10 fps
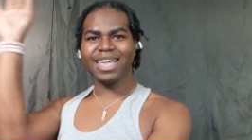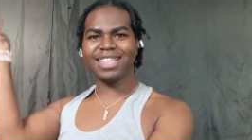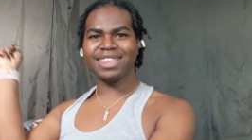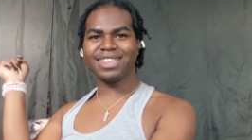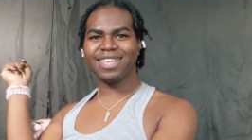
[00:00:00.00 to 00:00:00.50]

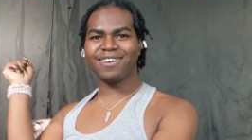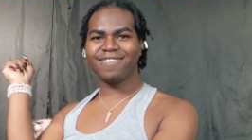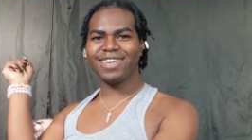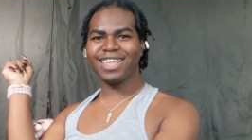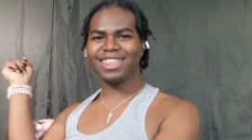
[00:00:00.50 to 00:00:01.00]

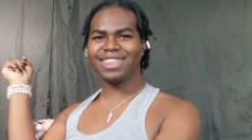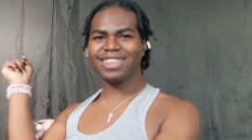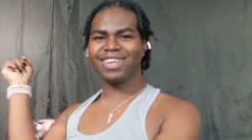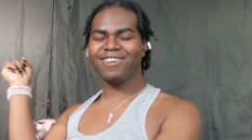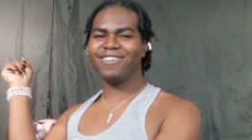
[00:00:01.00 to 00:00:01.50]
Hello,
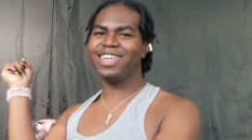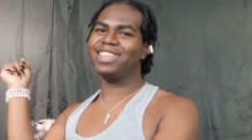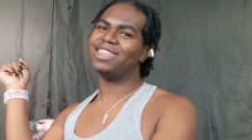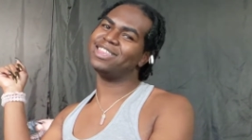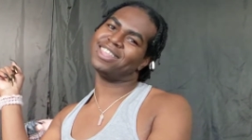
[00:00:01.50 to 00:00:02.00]
hello,
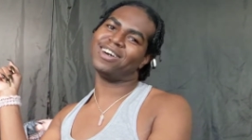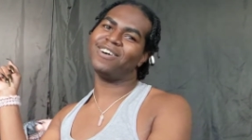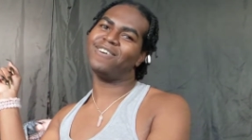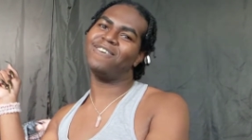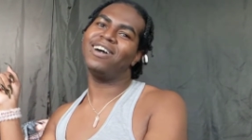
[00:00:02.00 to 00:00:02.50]

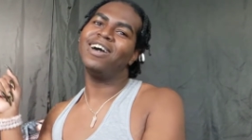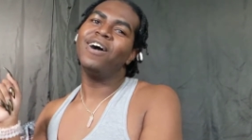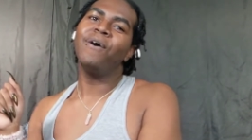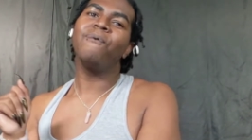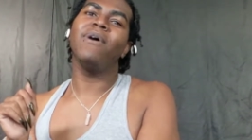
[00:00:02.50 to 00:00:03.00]
hello.
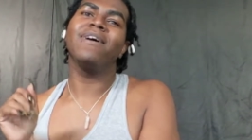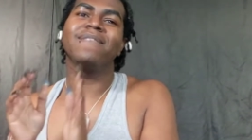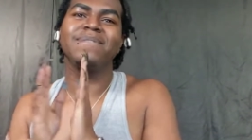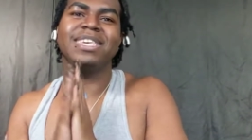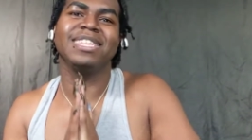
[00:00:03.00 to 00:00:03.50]

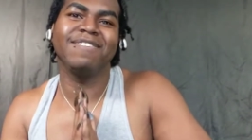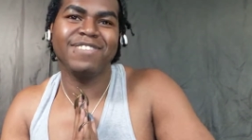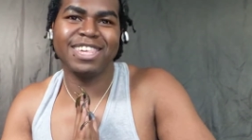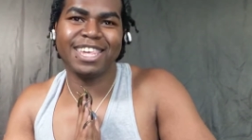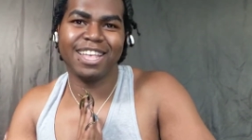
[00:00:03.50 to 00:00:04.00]
Welcome to
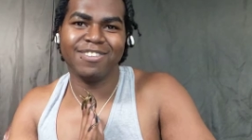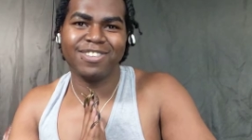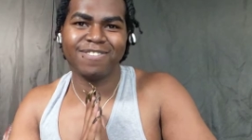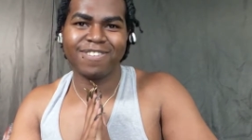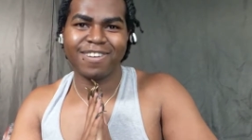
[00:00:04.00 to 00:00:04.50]
Living Shadow
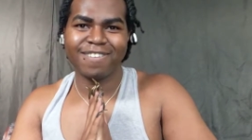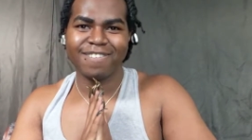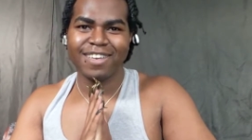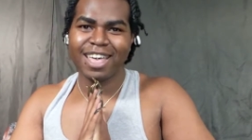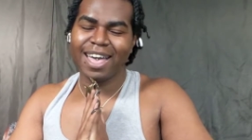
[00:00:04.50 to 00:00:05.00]
Tarot.
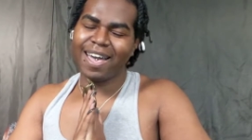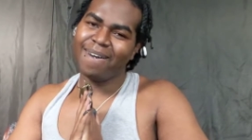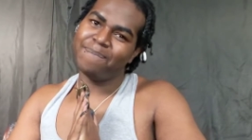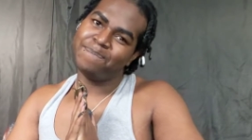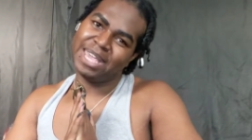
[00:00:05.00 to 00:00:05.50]

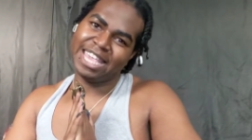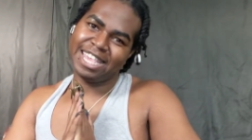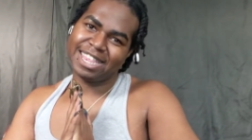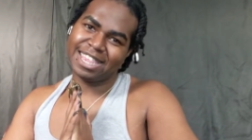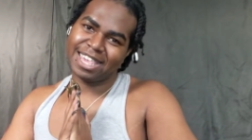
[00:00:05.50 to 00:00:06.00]
How
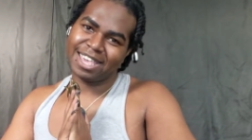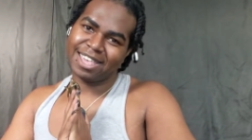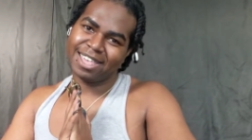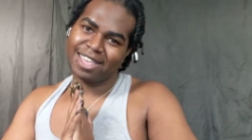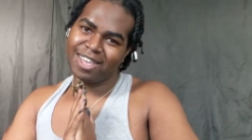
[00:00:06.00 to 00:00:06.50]
bees ya?
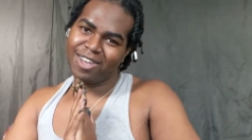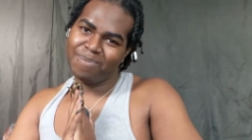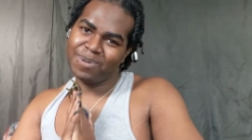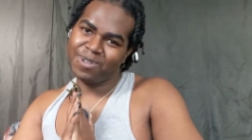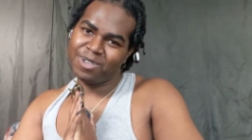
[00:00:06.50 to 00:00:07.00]

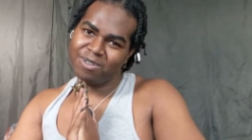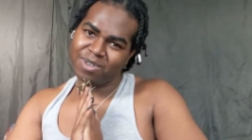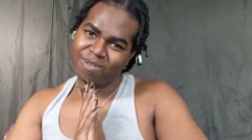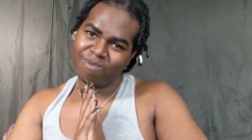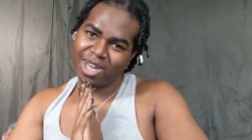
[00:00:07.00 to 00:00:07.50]
Hope you're
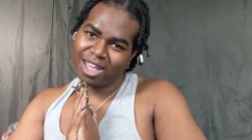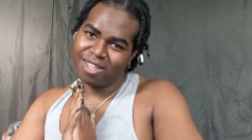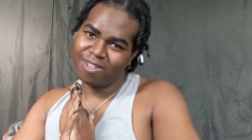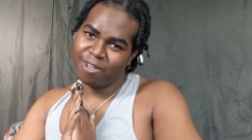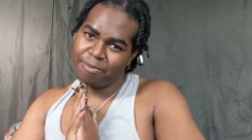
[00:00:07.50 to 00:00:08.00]
doing
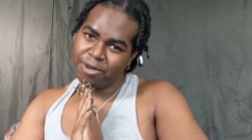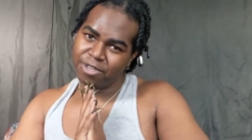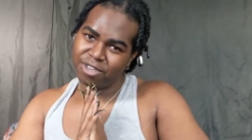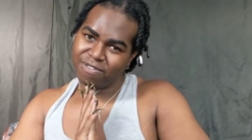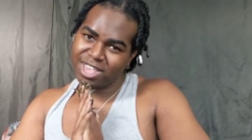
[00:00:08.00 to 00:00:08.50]
well. Hope you're
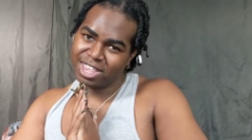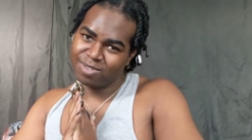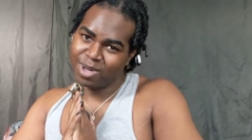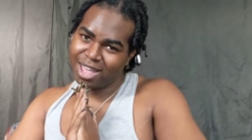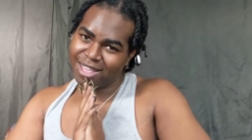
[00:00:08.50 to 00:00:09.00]
doing
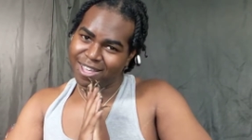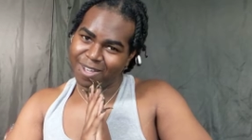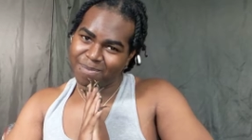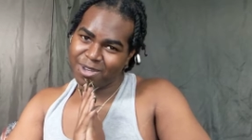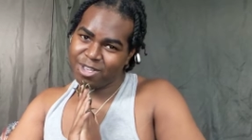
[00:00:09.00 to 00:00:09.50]
swell.
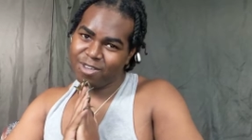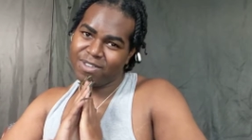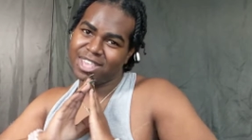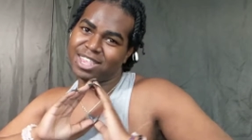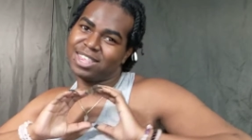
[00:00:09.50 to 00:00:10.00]
Hope you're
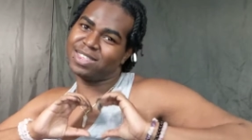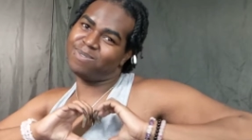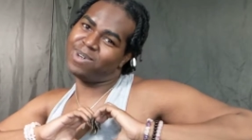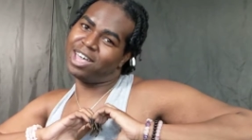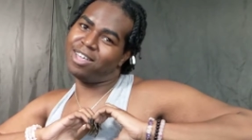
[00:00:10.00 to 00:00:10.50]
doing
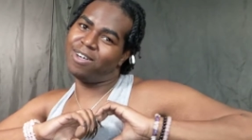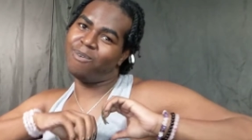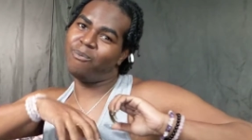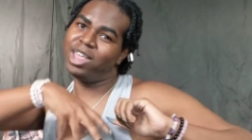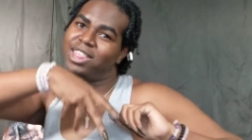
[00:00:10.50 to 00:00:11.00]
swell.
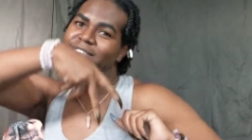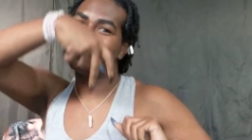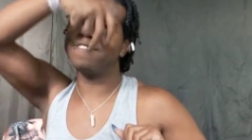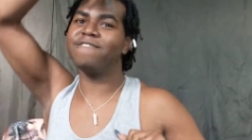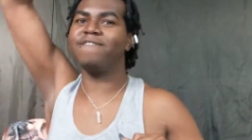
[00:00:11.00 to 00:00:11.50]
Hope we
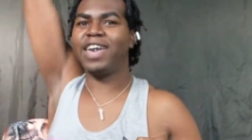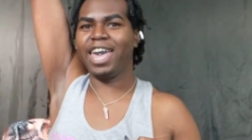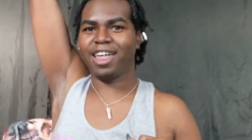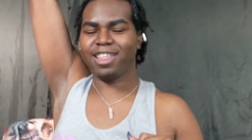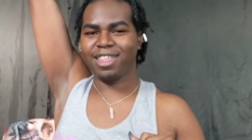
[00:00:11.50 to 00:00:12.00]
lift the
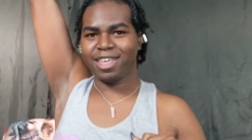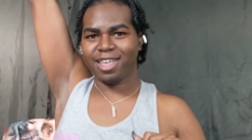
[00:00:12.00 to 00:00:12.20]
veil.